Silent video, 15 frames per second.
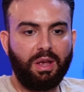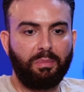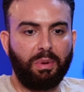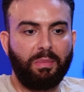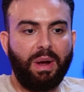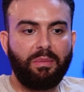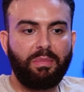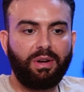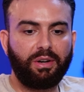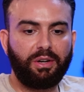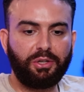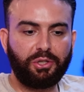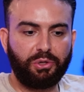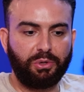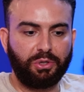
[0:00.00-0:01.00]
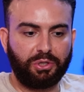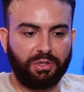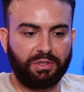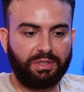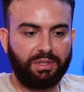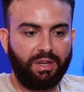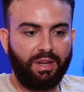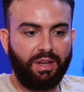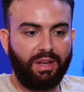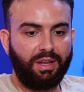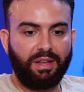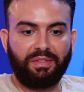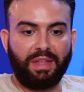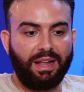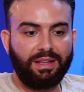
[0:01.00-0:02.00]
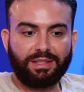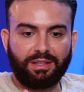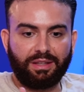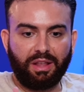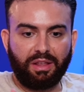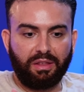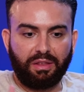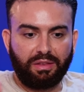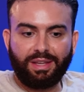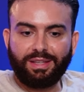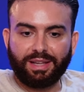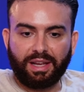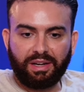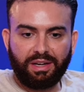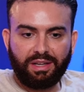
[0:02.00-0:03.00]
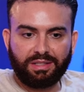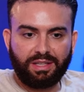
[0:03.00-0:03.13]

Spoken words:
but my bigger issue is just these entities,